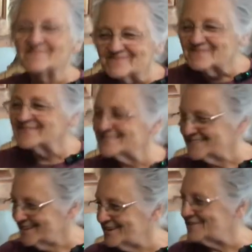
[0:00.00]
Like I
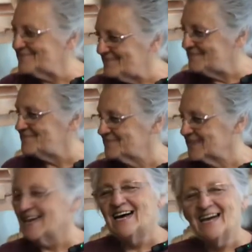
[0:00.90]
am. Yeah.
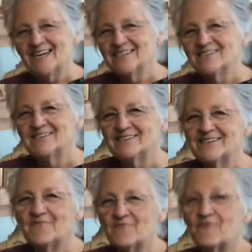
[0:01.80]
Love fried,
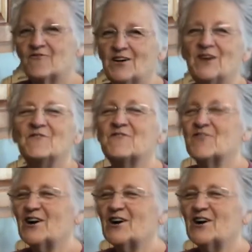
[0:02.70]
fried squash.